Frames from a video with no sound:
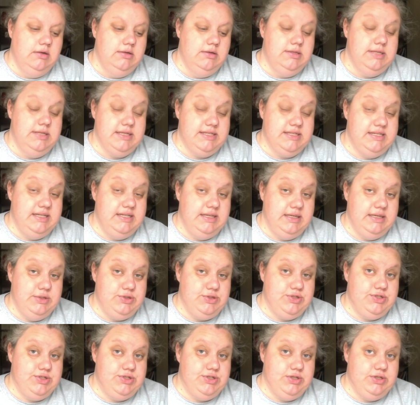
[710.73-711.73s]
16-inch
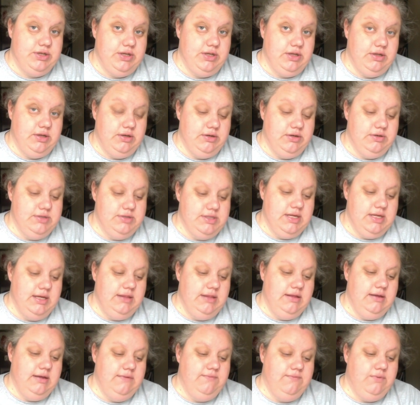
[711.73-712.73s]
circulars, and
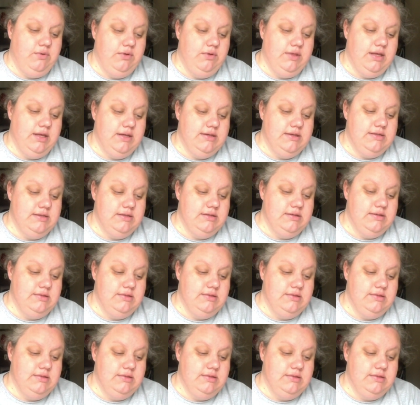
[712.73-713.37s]
then for the